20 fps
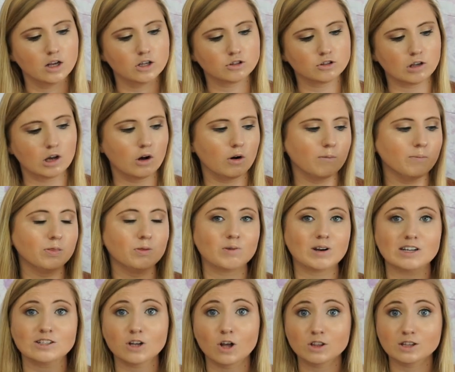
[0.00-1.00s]
So
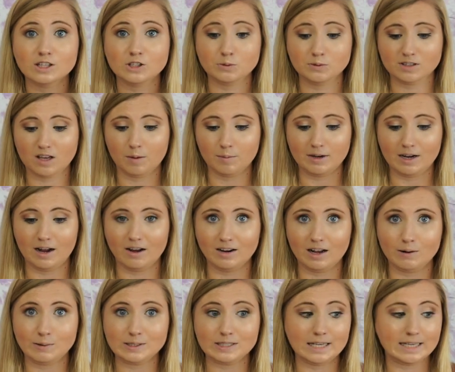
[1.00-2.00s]
when I saw that this was coming out,
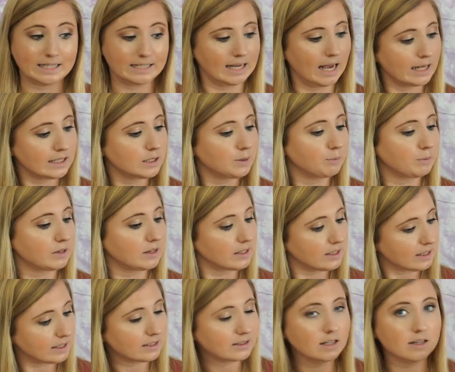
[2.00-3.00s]
I was like, yes,
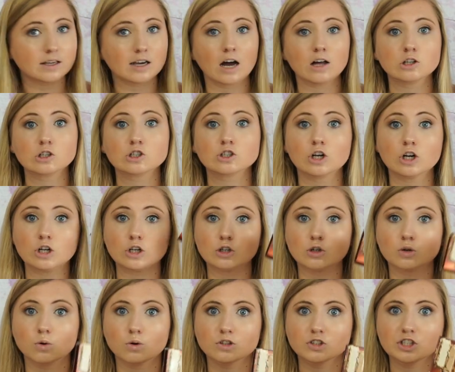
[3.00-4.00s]
please. The colors are
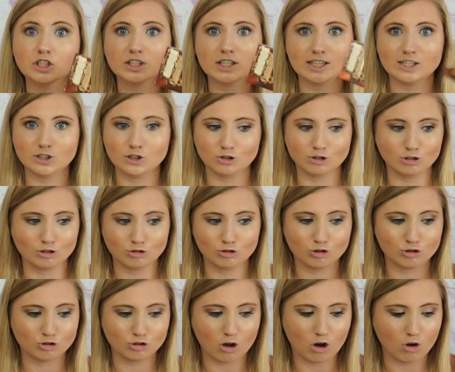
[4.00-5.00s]
gorgeous, and it just looks
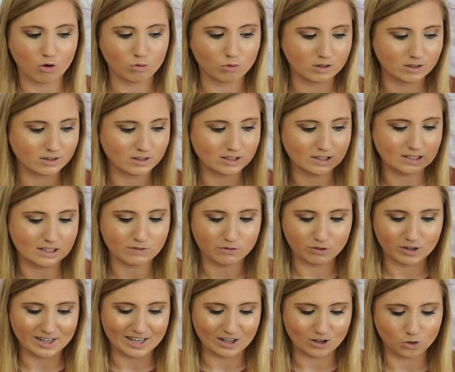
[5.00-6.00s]
so
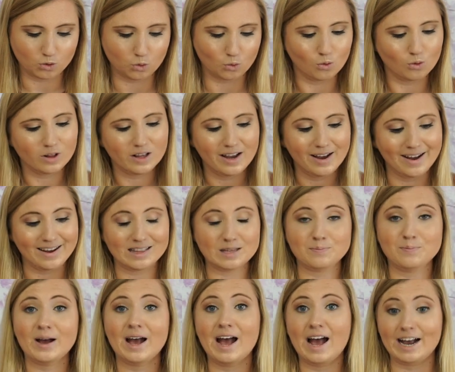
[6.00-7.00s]
different and cool, and the
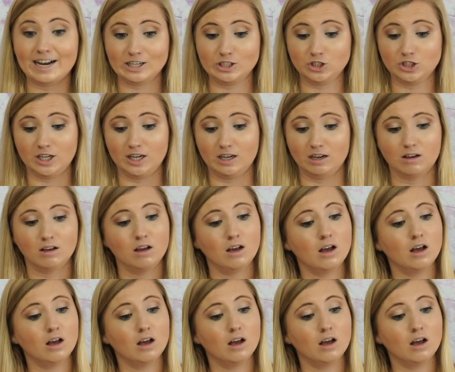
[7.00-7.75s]
packaging.